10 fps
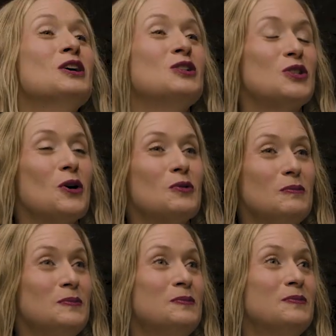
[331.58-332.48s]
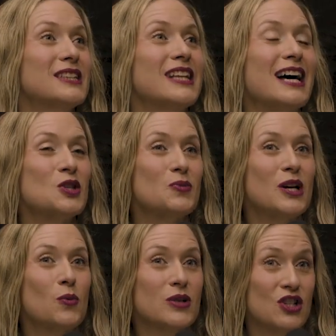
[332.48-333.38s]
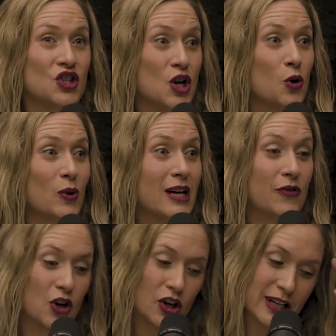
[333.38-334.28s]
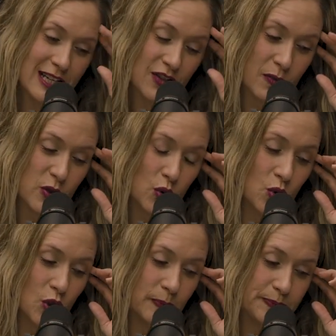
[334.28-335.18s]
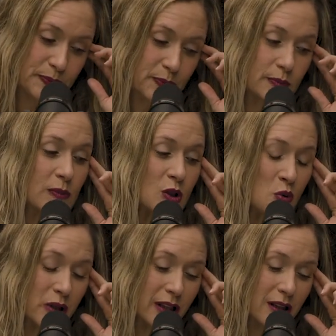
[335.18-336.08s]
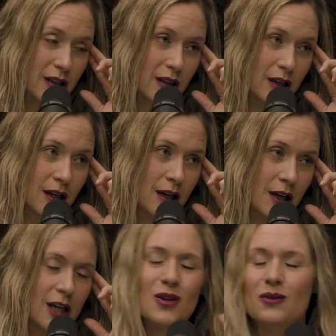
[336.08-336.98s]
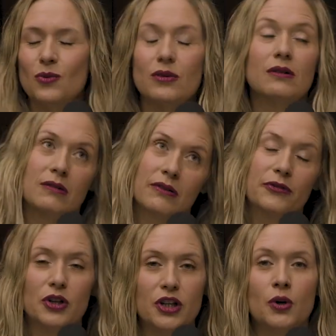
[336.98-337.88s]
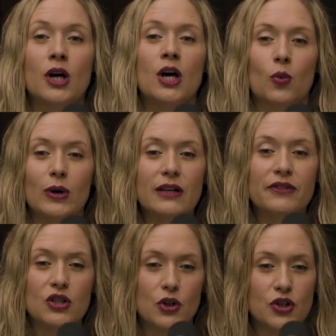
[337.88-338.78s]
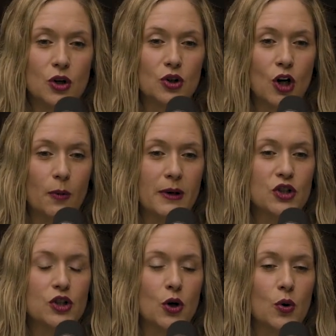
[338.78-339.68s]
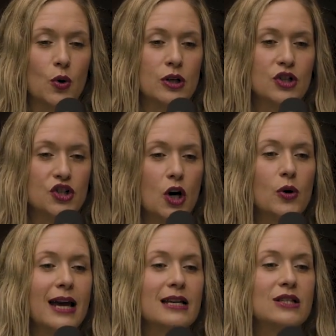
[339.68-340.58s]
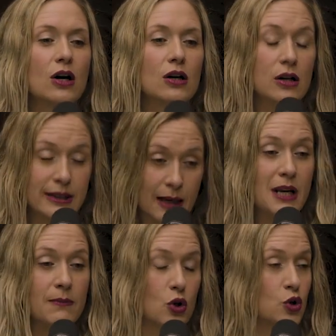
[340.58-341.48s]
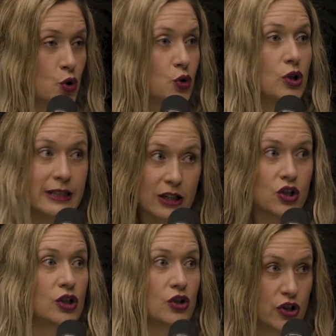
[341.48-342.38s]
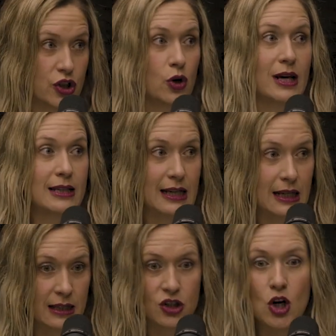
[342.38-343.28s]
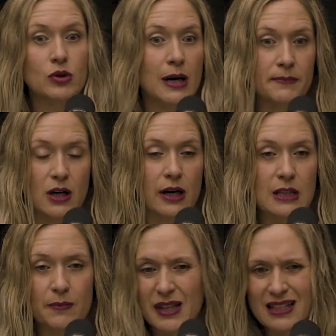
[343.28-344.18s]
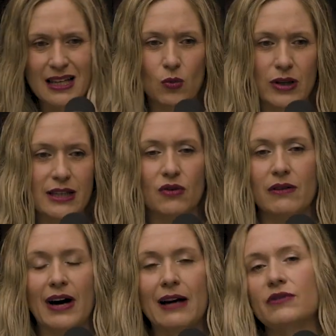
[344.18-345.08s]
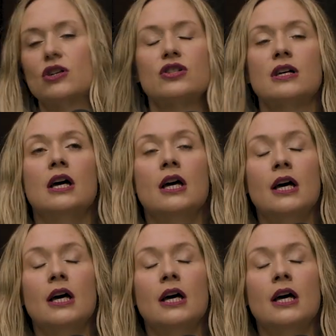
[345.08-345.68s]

So last week was a snow week for our kids from school. It was a vacation. For you. We live in Tulsa, Oklahoma, so snow days sometimes are traditional snow days, like snow dumps on us, but that's like once every 5 years.